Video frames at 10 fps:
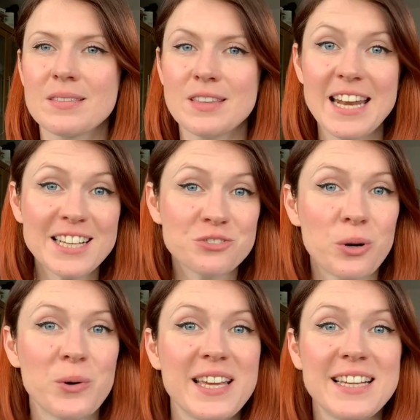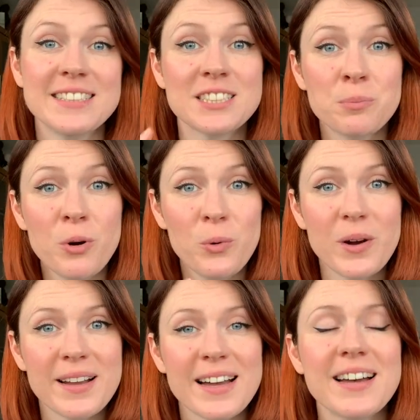The next role is support
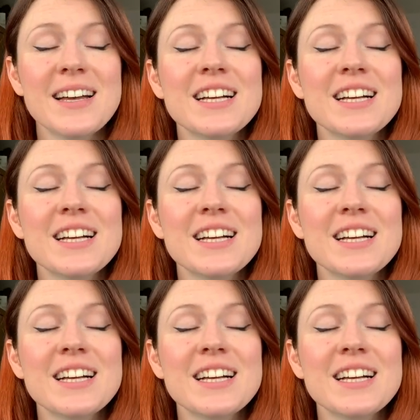worker.